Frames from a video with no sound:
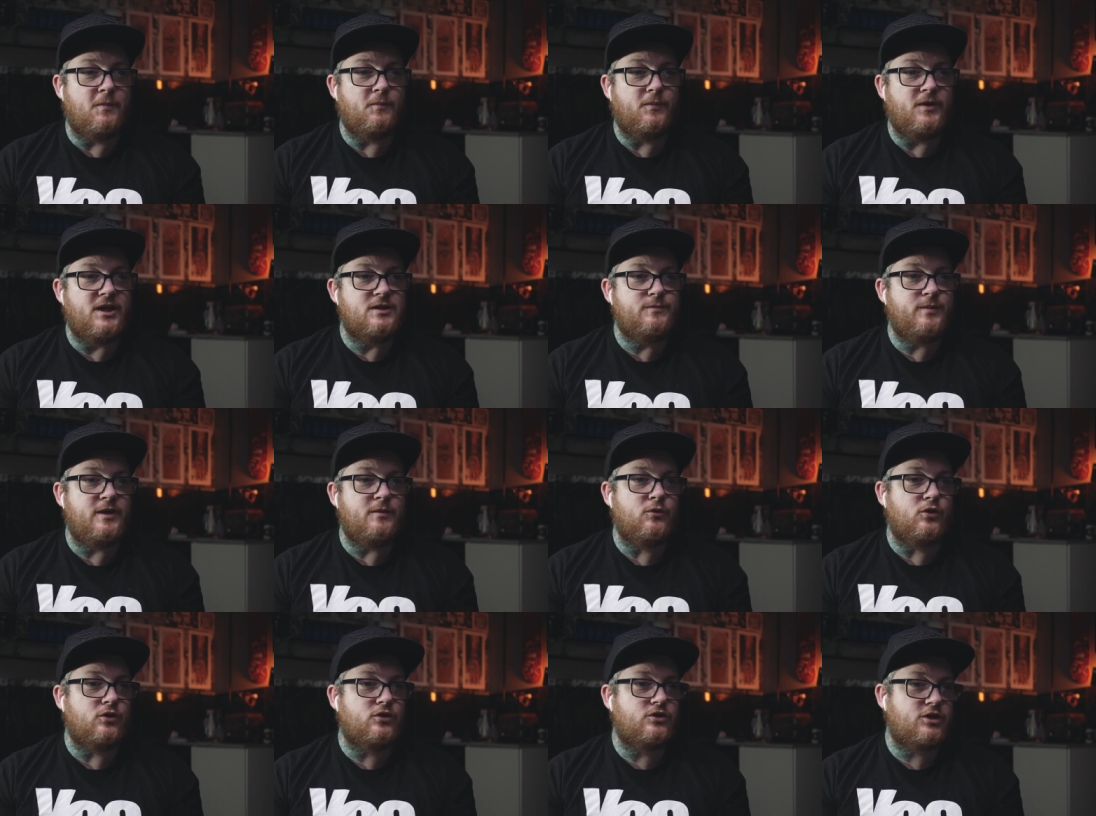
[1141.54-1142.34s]
companies be
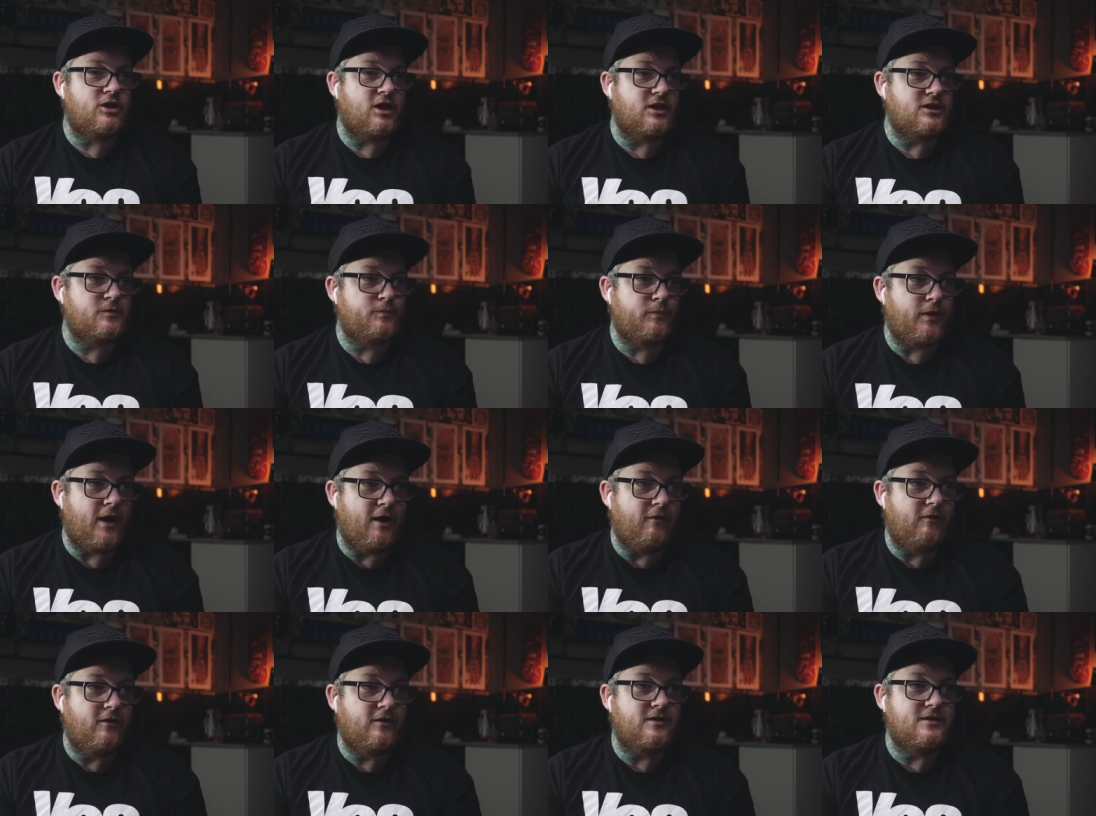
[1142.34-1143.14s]
more
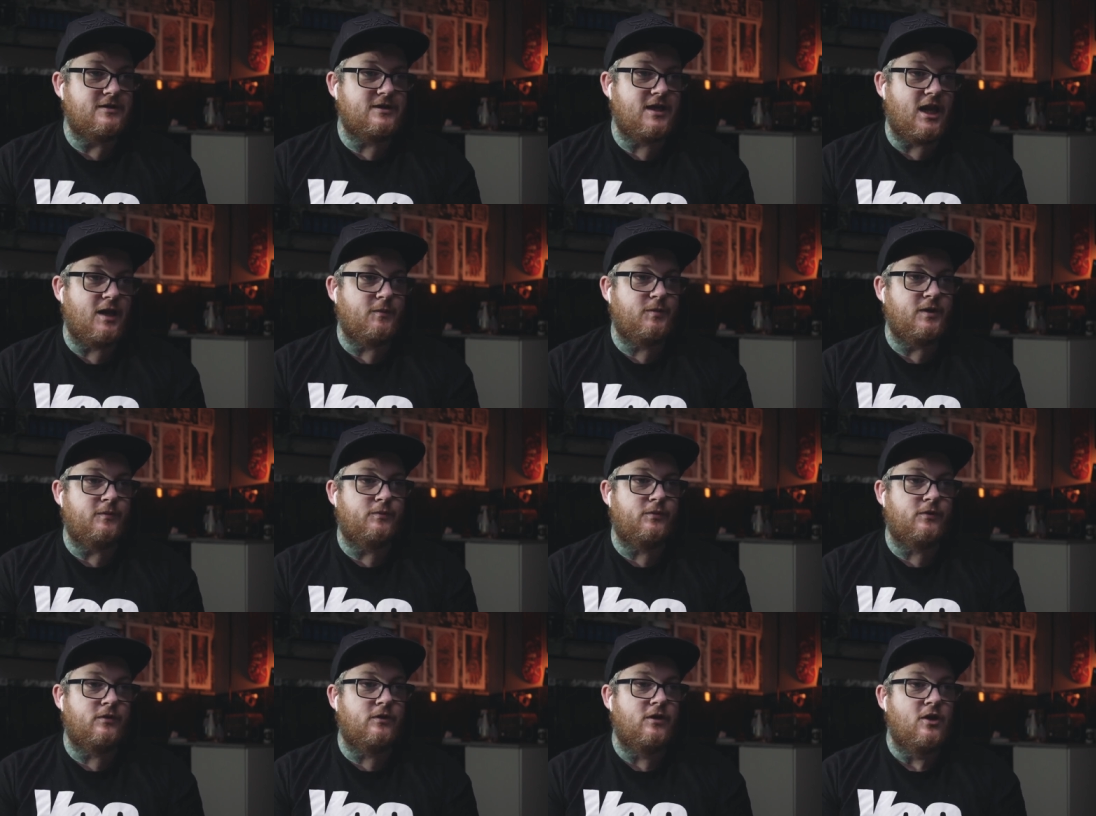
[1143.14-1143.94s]
transparent and tell
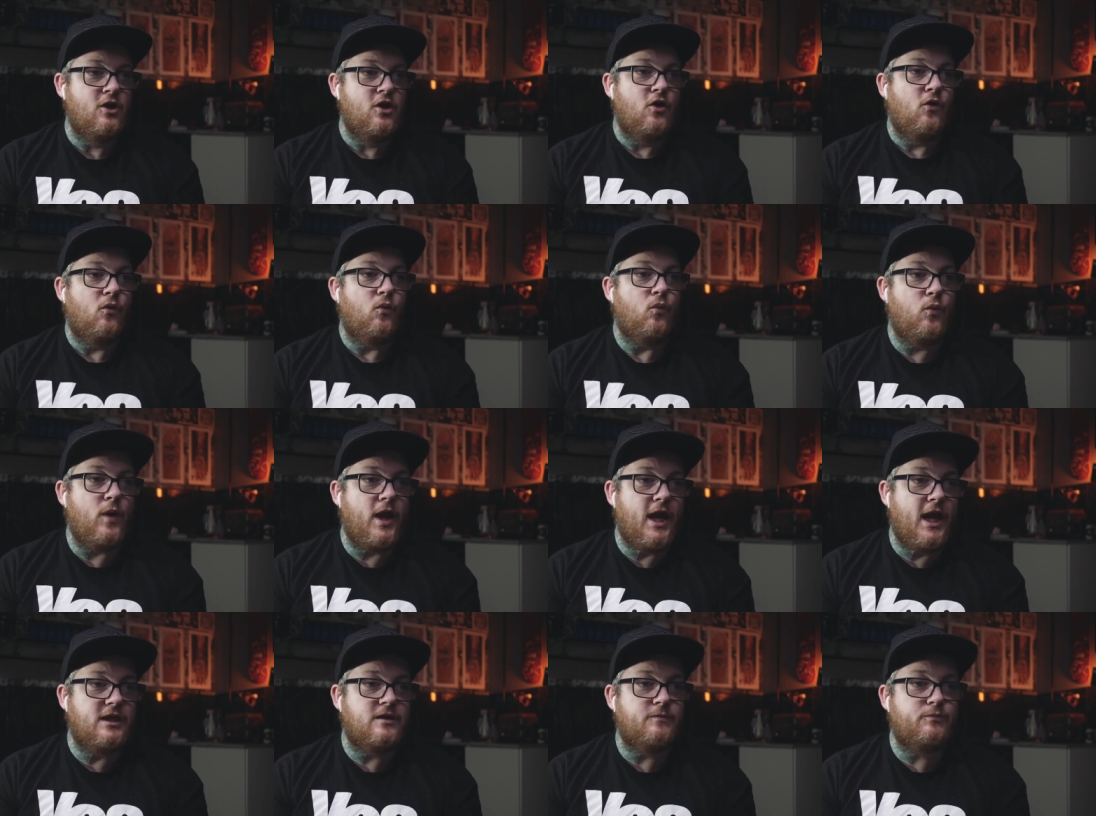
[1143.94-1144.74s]
people
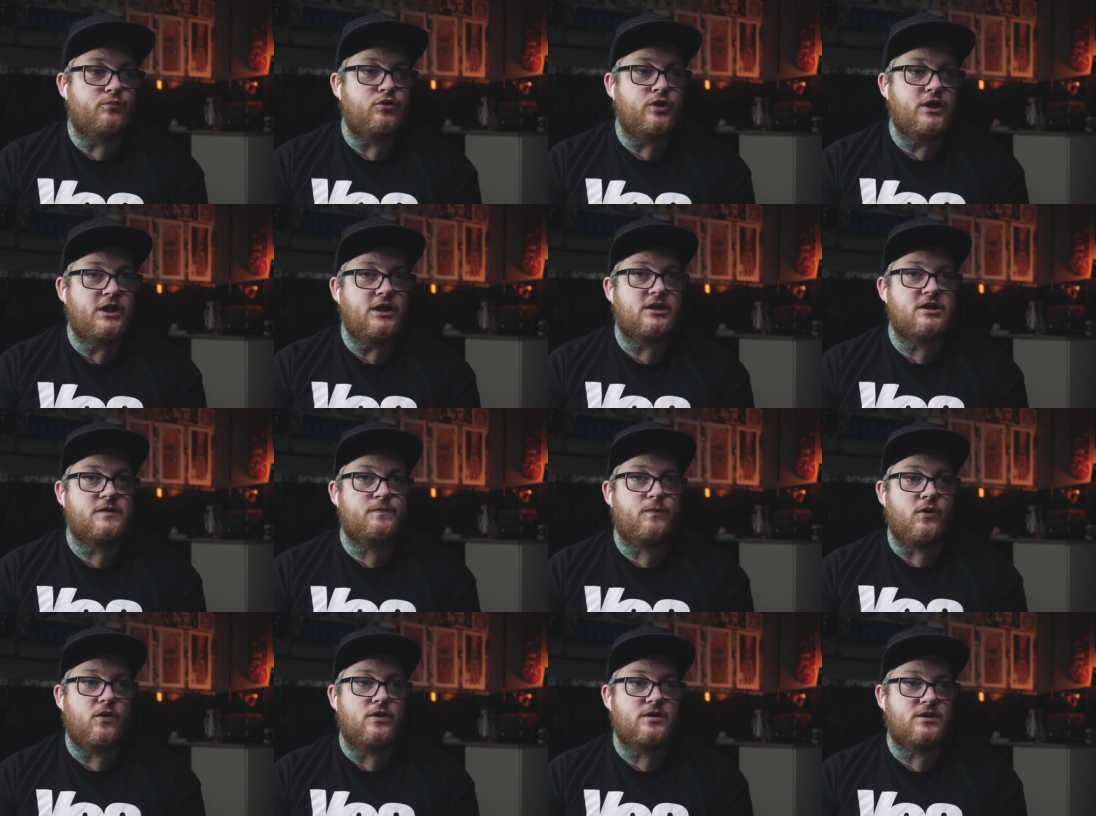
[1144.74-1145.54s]
where the
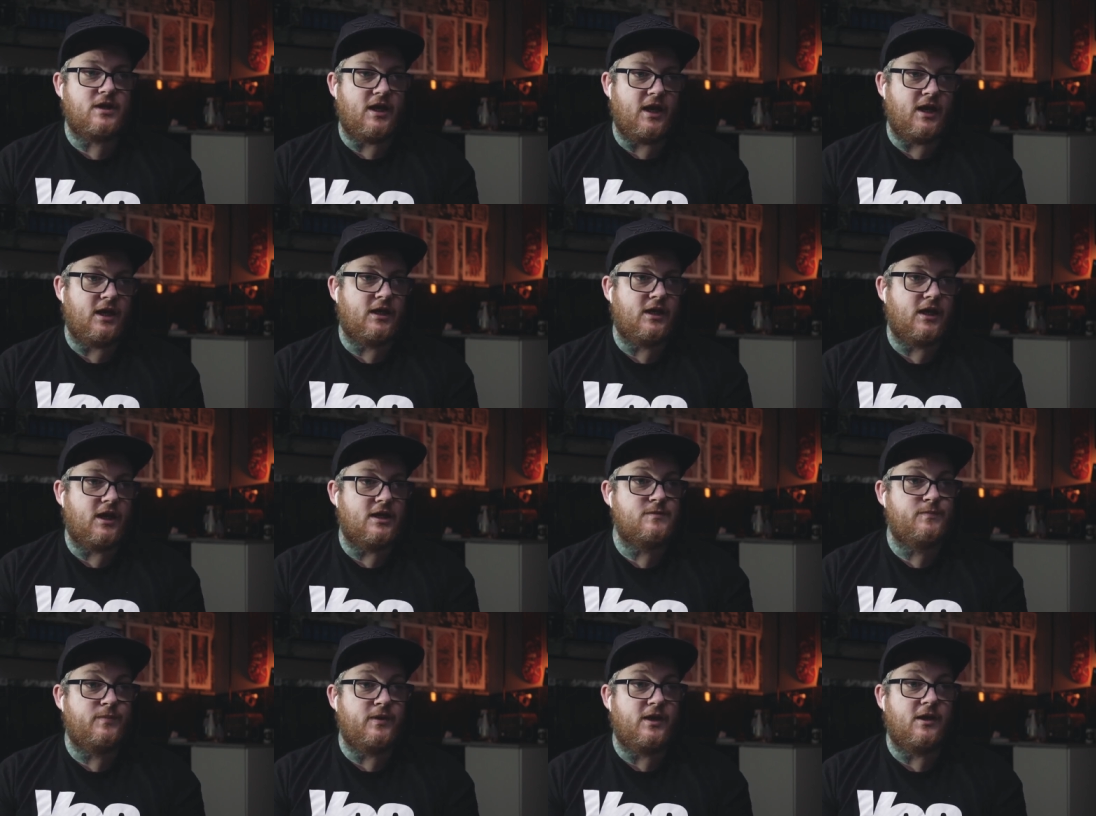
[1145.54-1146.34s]
predispersed ink
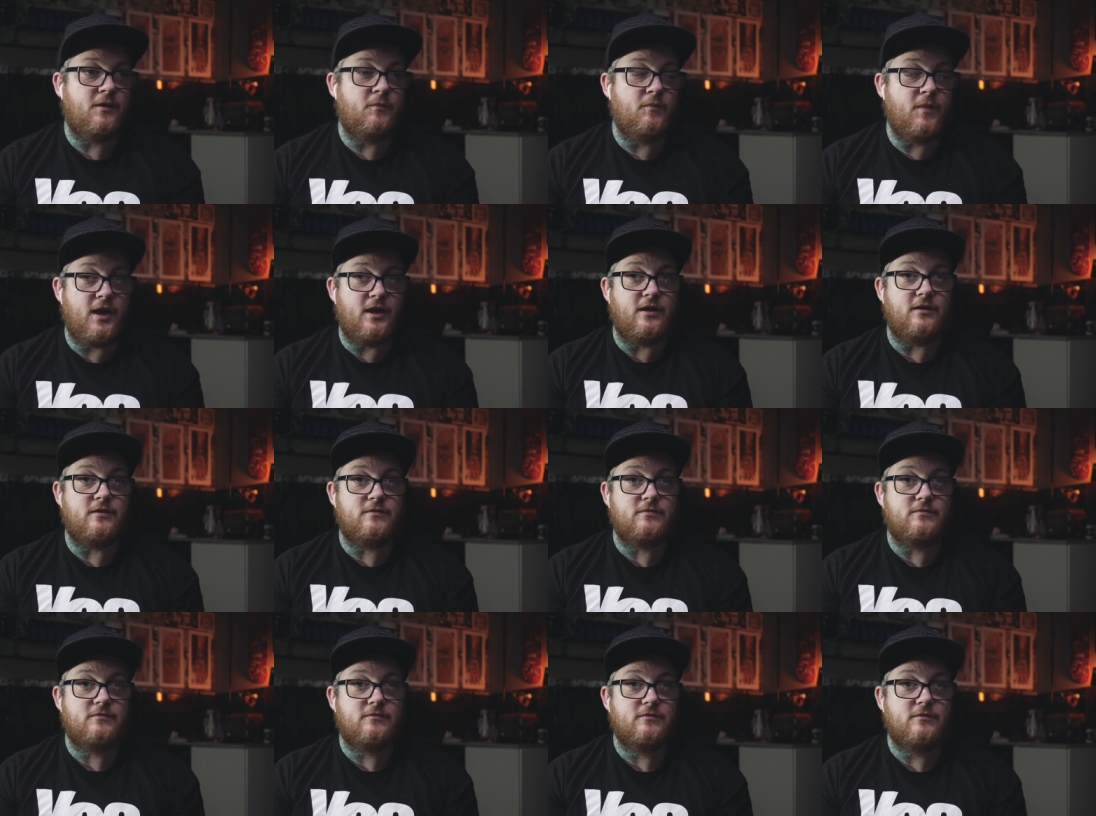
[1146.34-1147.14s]
is being made?